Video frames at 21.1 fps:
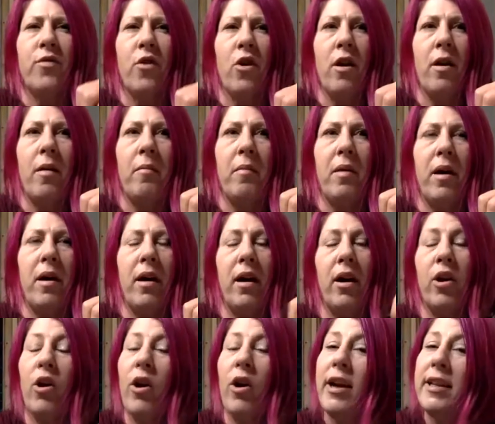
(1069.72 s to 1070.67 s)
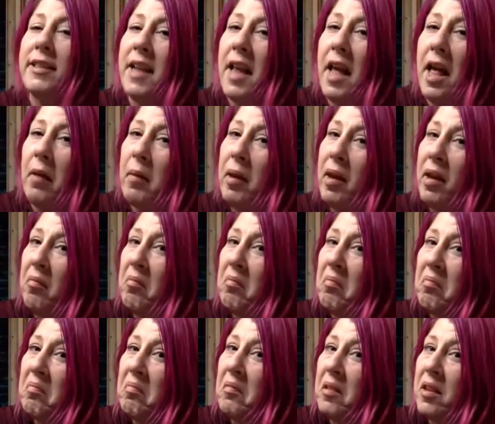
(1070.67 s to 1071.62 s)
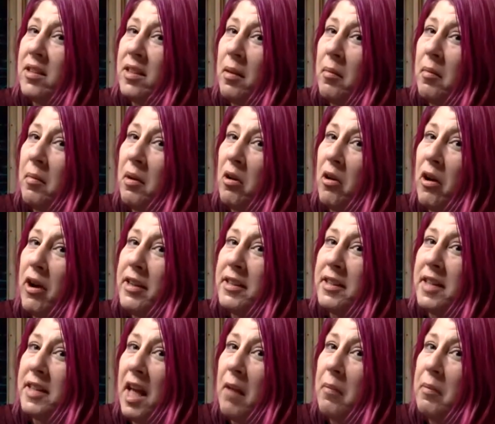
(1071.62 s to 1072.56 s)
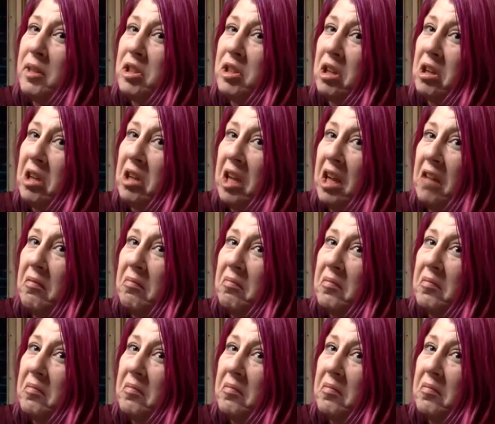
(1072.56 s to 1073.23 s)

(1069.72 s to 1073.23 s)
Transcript: from Grey's Anatomy because I'm a Grey's Anatomy junkie.